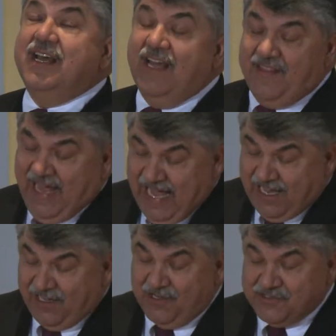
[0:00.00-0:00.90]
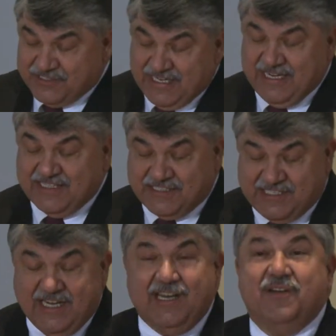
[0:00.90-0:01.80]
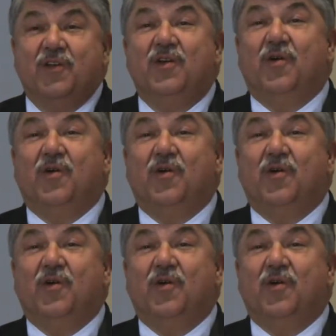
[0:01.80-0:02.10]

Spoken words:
in the hallowed Senate seat